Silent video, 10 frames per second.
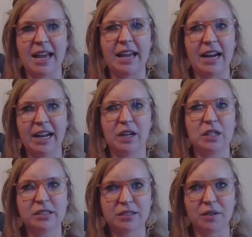and I
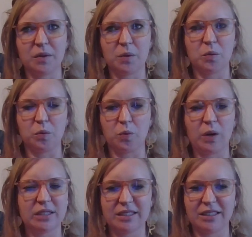also
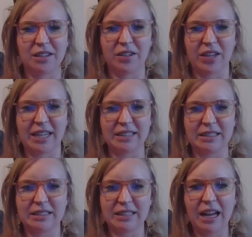wasn't all that
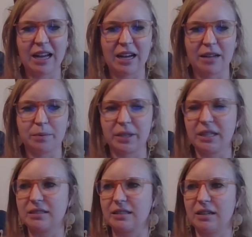sad
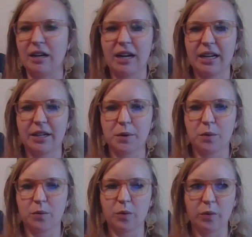because I
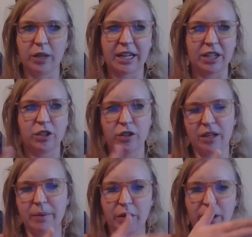like I knew
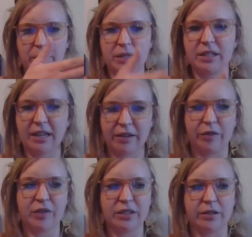that my grandma didn't have
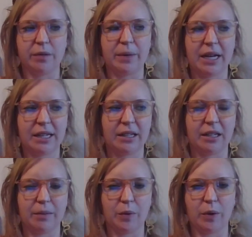a physical body
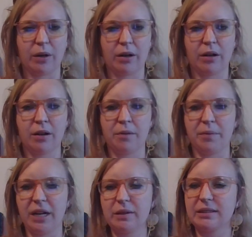anymore,
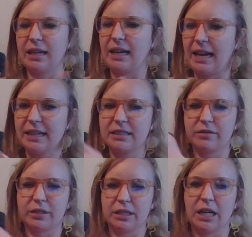but I was like
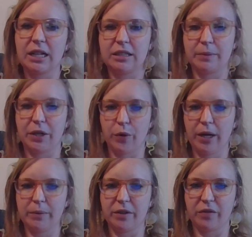actively talking to my
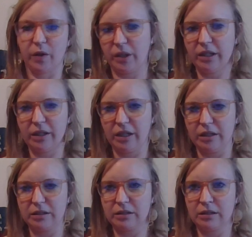grandma for
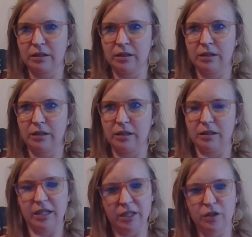years
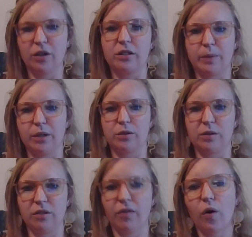in her
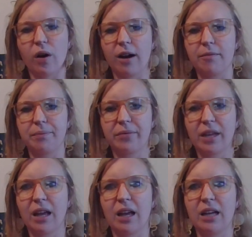spiritual form.
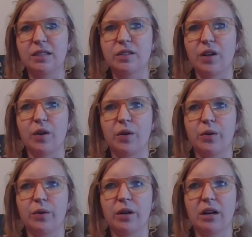And
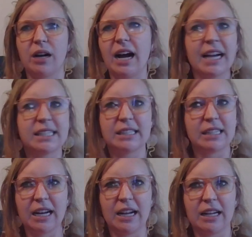so I did
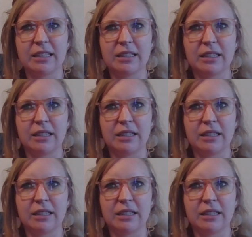not